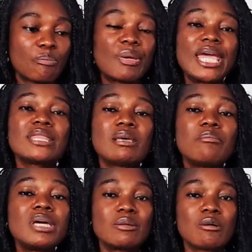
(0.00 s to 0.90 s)
paying the
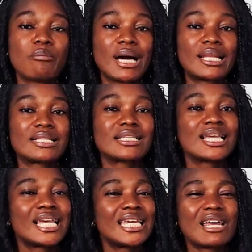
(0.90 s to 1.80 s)
minimum balance?
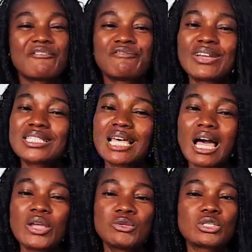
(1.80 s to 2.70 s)
It affects
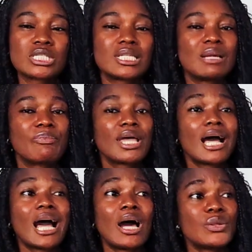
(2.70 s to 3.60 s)
how you sleep,
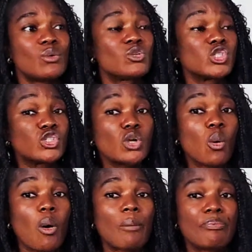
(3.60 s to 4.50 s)
how you
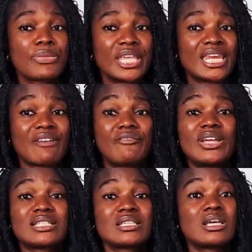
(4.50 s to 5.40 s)
show up. It
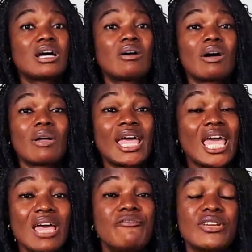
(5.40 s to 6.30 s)
affects
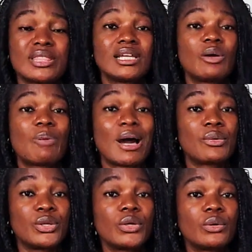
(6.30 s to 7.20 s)
everything
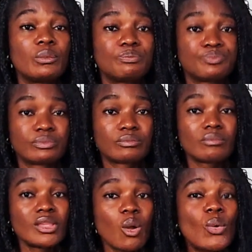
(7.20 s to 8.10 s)
about you
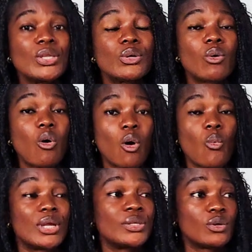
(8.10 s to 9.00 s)
when
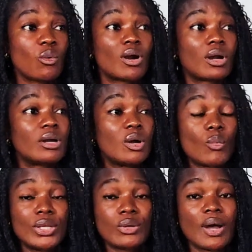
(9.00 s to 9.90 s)

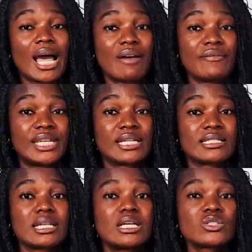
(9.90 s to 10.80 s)
you have
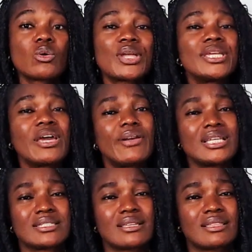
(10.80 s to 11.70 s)
debt. So here
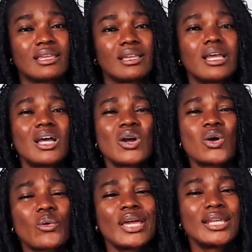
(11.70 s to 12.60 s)
is the thing.
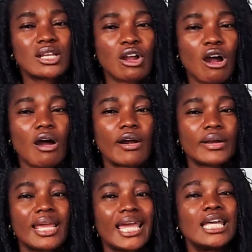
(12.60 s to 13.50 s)
Credit
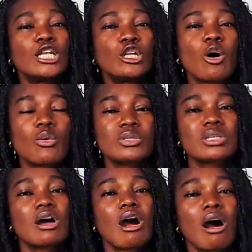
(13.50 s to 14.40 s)
card and
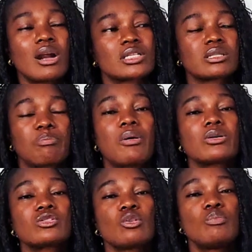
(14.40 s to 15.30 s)
loans are
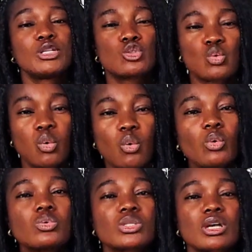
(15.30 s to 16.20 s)
supposed to be
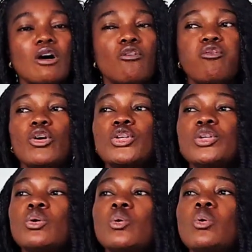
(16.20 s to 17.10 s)
tools for
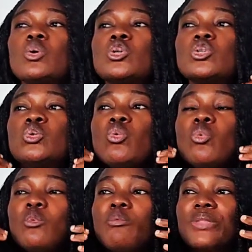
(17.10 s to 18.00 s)
you
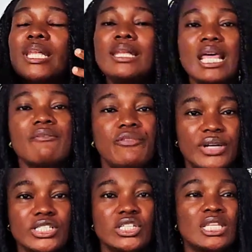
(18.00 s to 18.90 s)
to
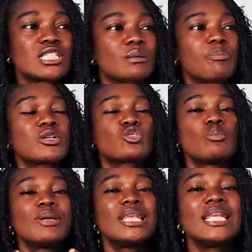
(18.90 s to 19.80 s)
leverage. They're supposed to
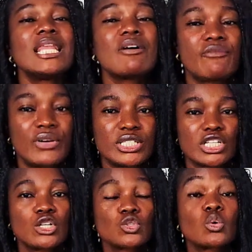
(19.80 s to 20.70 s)
be leverage
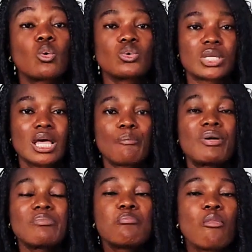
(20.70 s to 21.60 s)
tools,
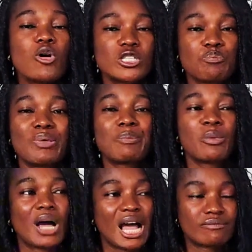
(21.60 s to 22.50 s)
but most
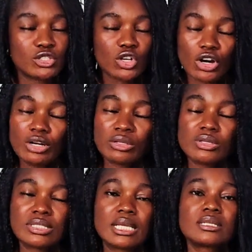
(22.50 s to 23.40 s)
people have turned
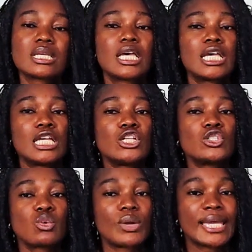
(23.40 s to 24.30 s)
those things
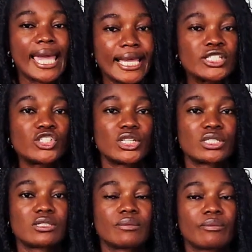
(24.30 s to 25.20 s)
into
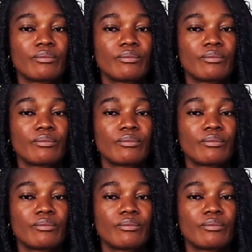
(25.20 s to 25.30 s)
cages.